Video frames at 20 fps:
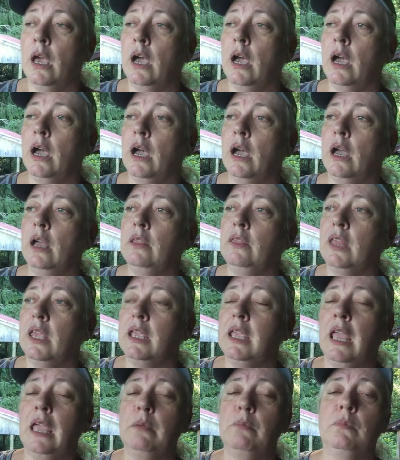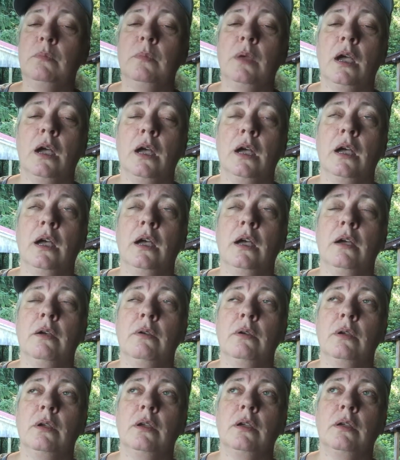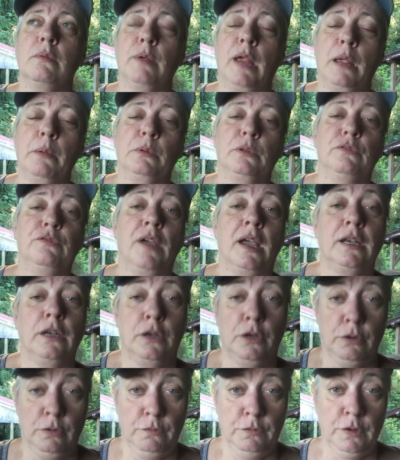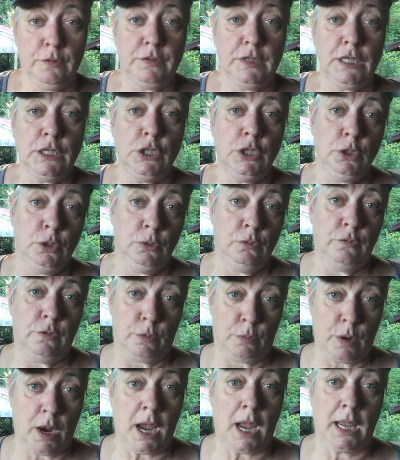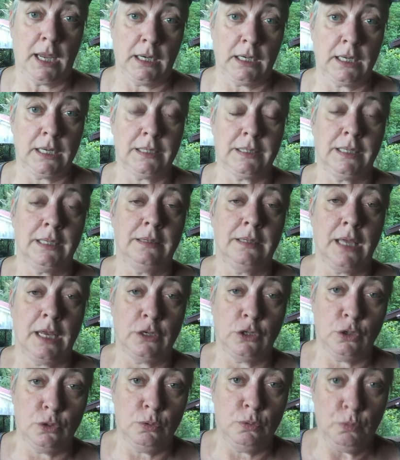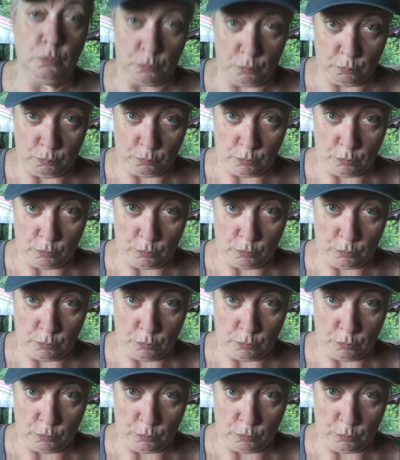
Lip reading: They were able to find 152 varieties that they knew